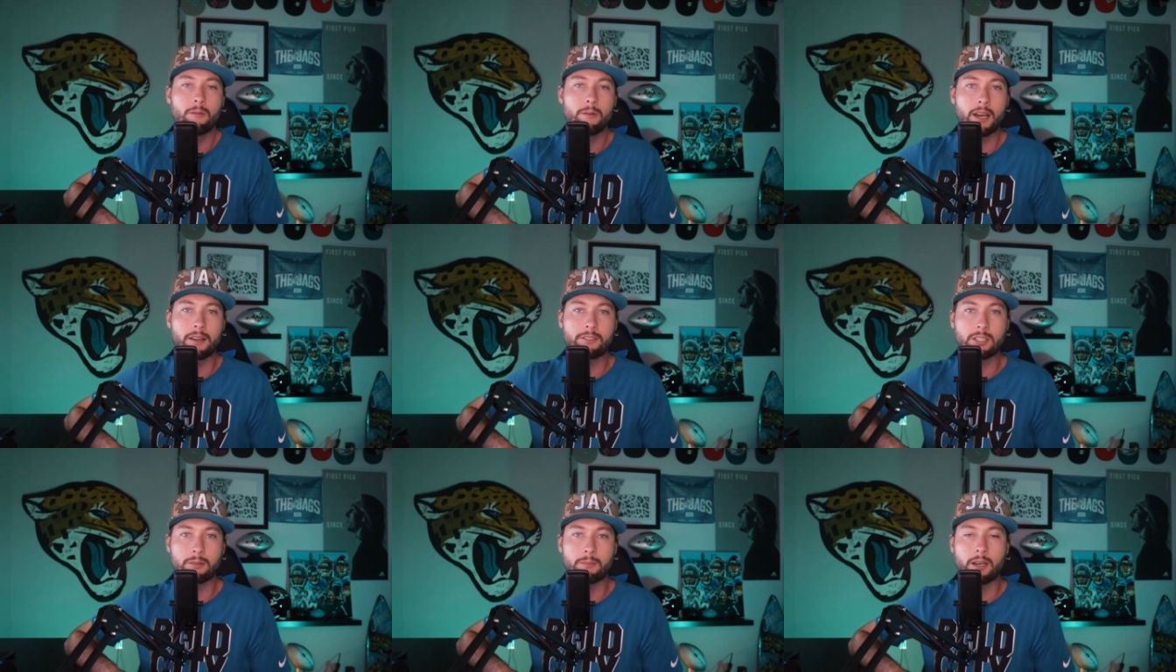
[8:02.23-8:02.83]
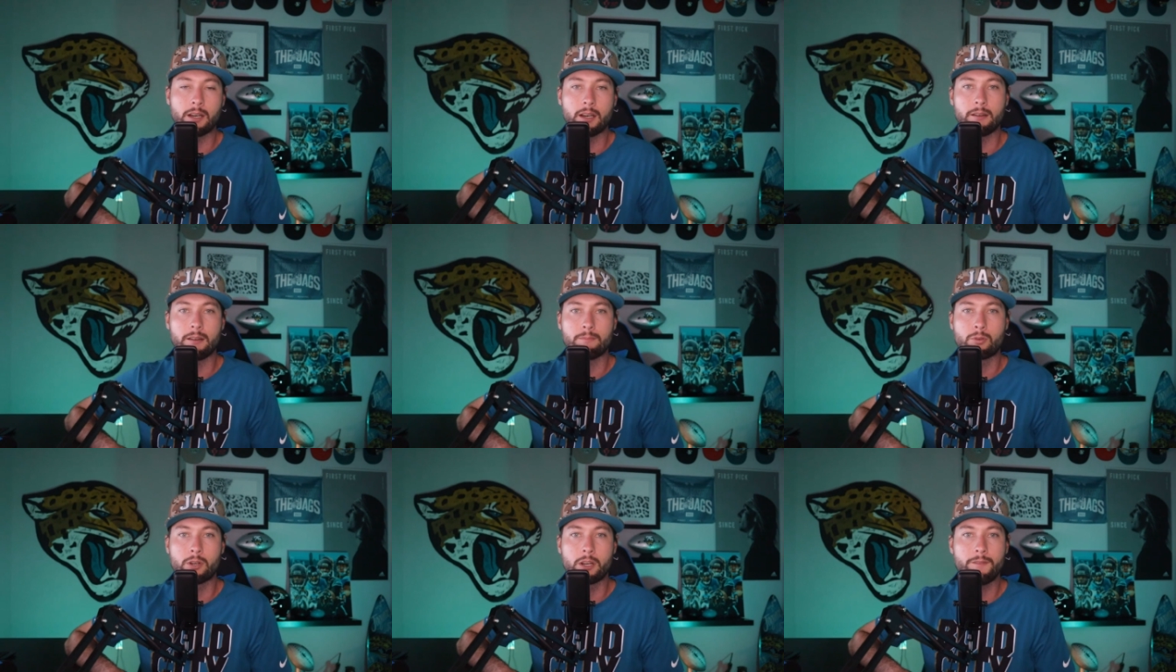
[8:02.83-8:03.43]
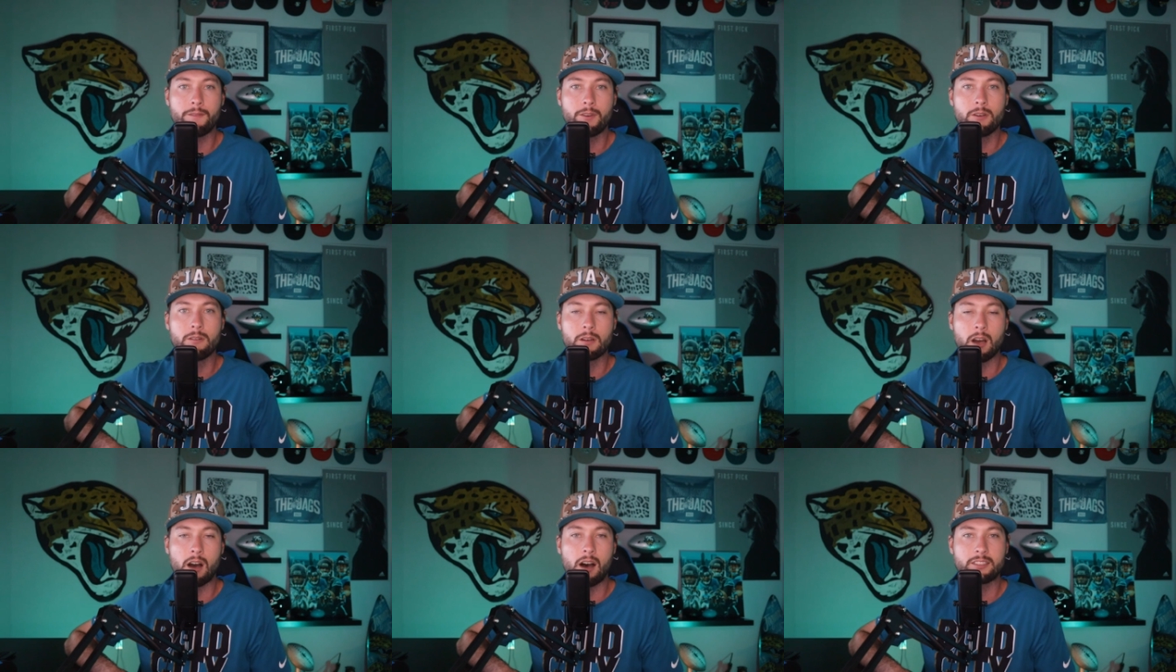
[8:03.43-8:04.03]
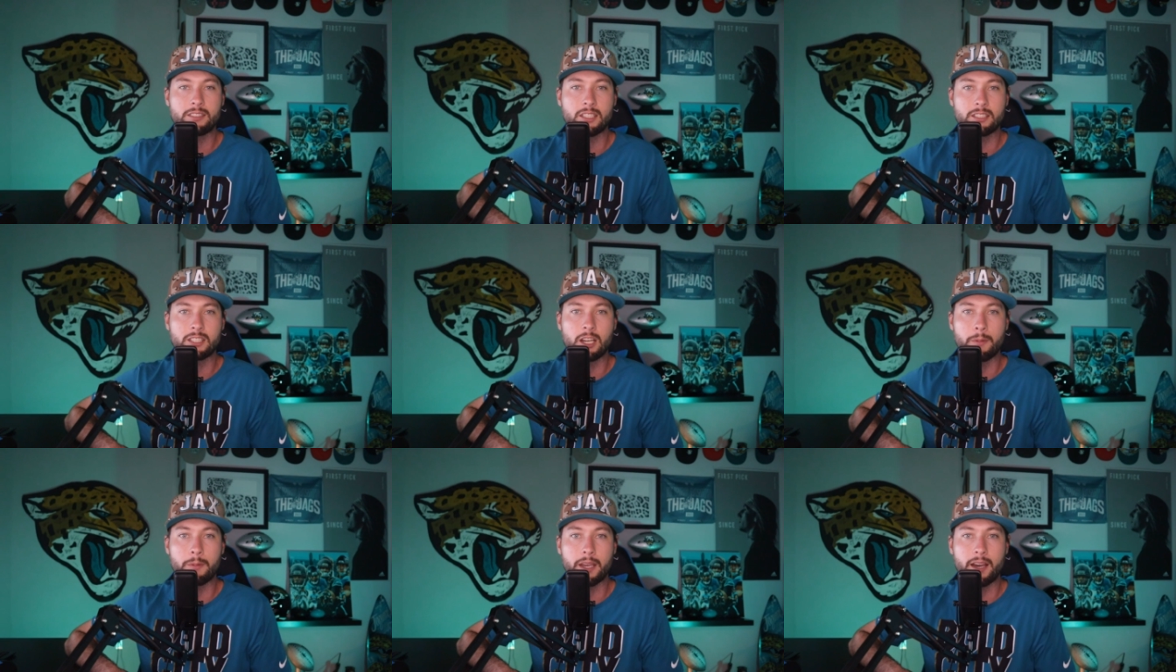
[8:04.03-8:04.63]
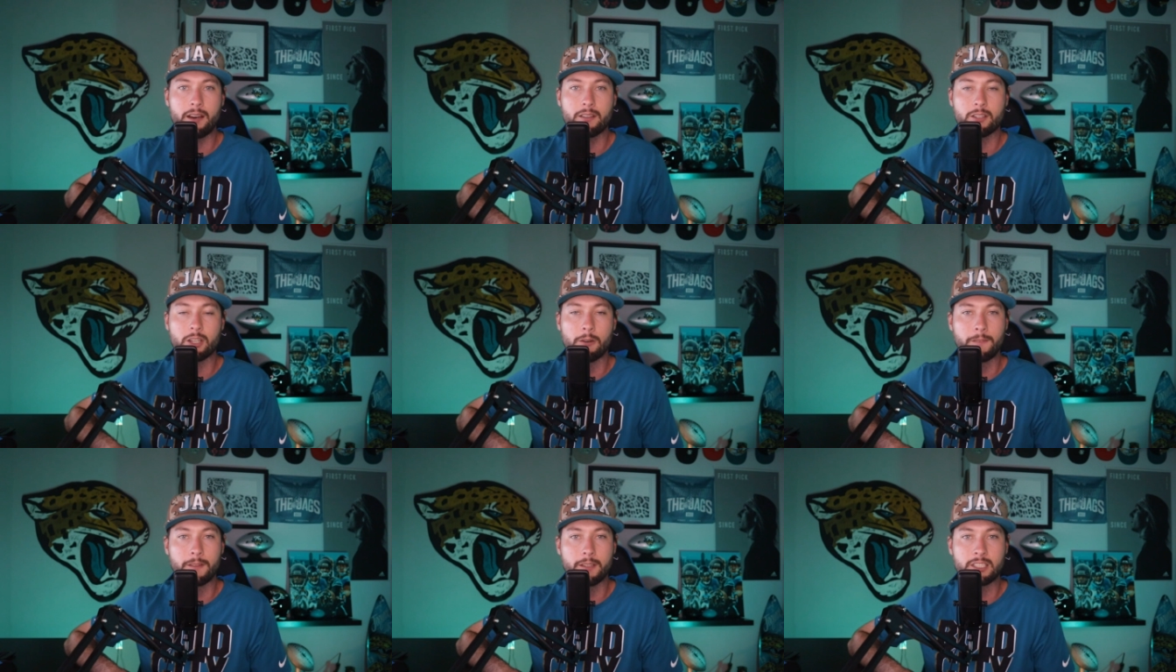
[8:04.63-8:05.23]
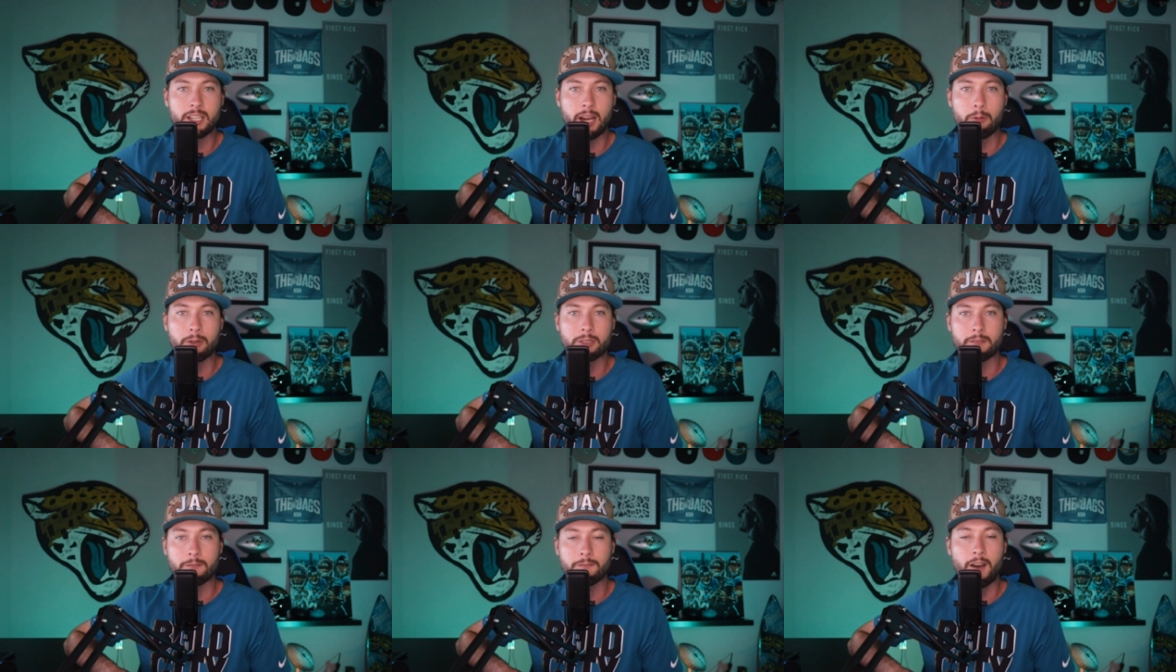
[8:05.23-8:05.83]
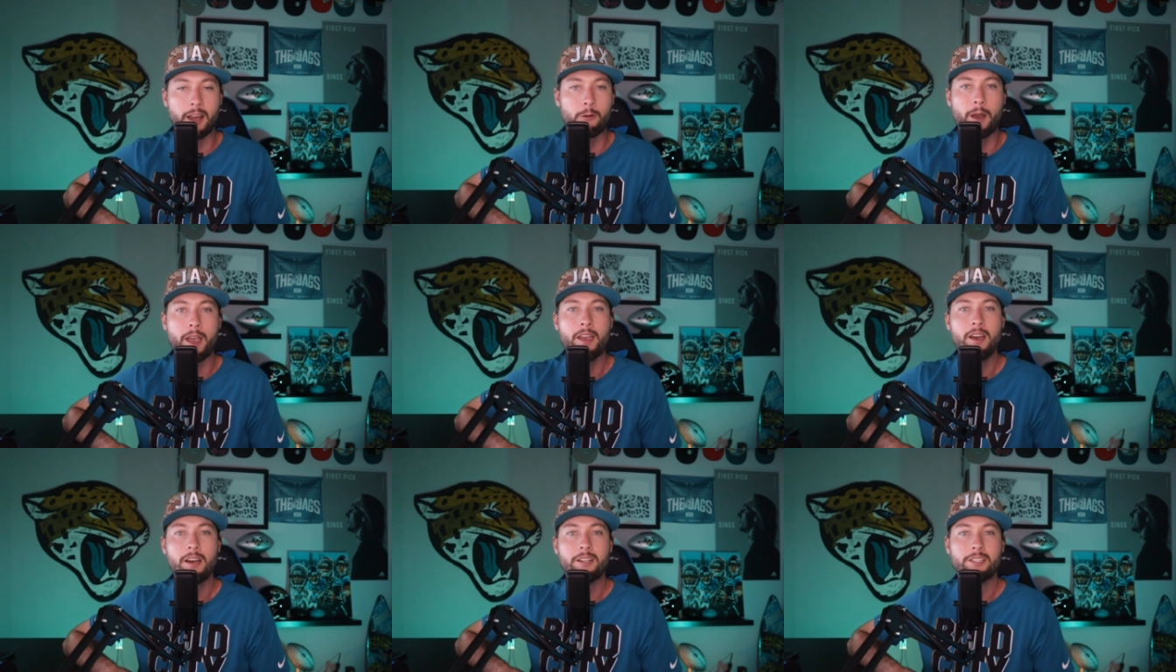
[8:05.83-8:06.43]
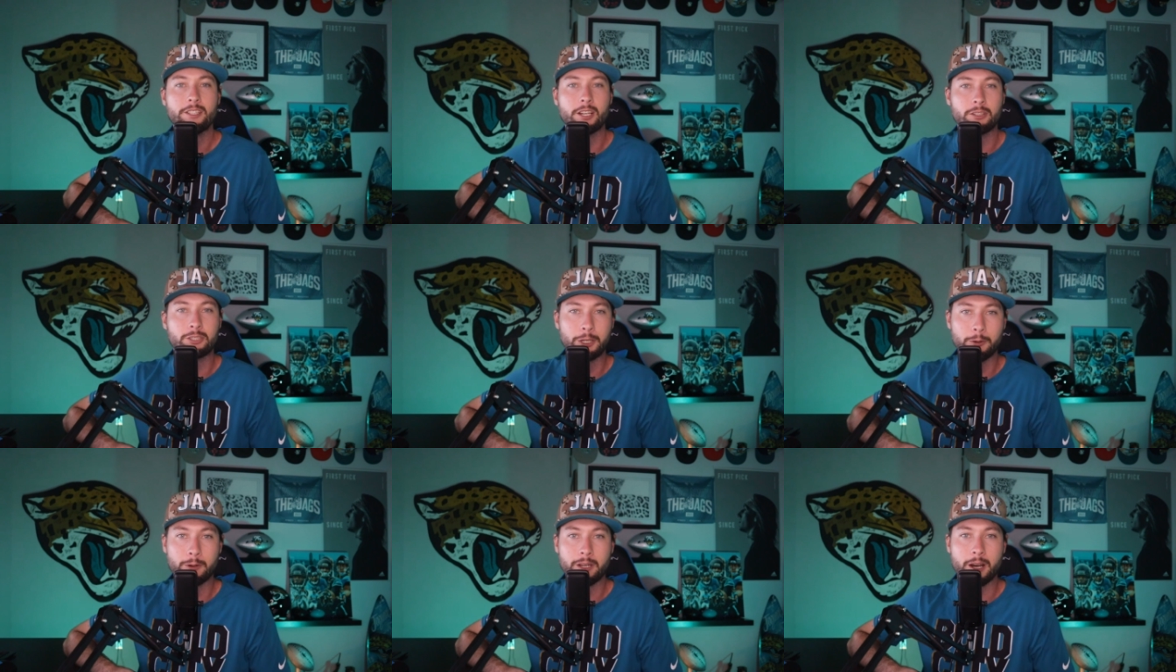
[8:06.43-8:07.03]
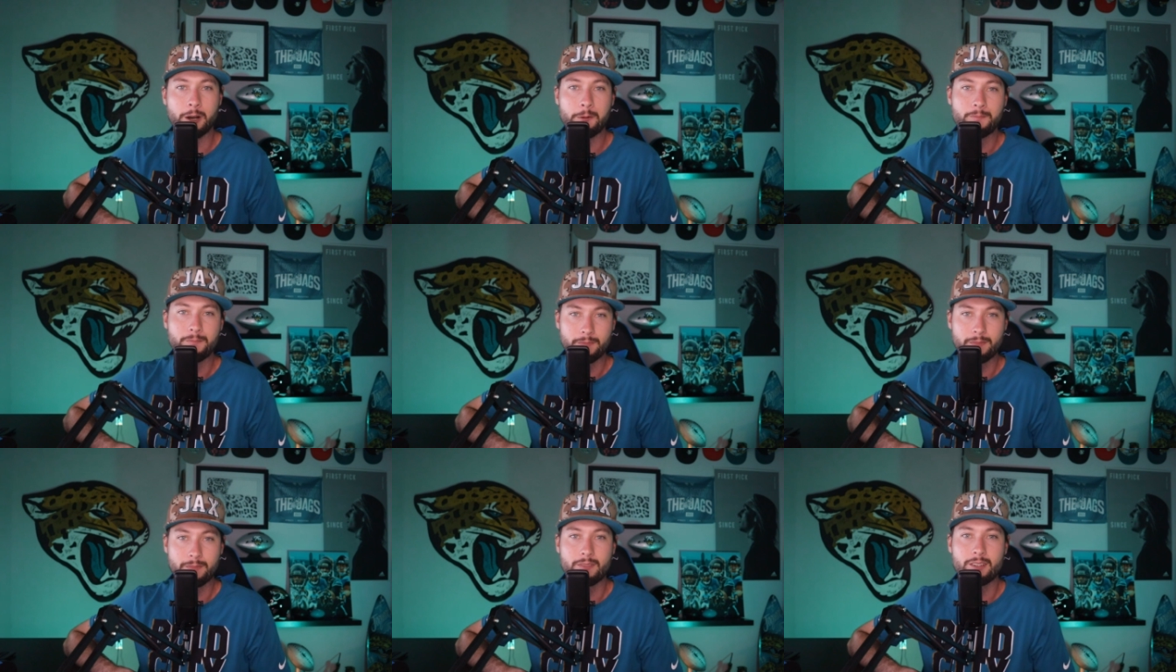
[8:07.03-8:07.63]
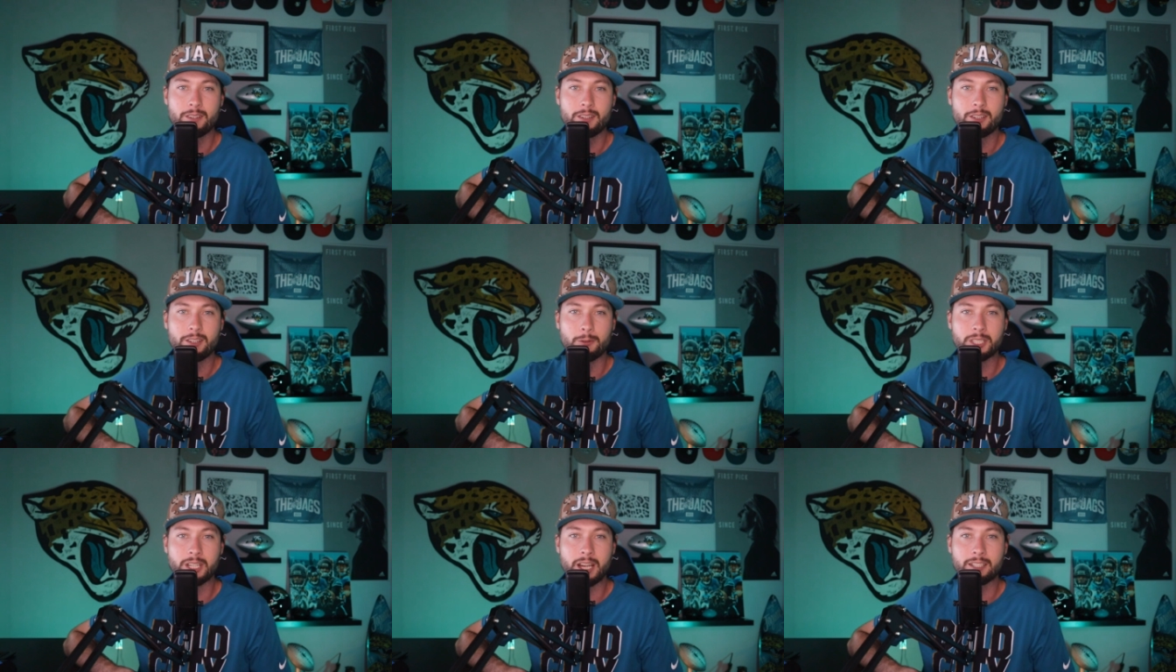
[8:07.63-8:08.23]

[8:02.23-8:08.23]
We got some preview content coming out. Hopefully the Jaguars can find a way to go 2-0. Go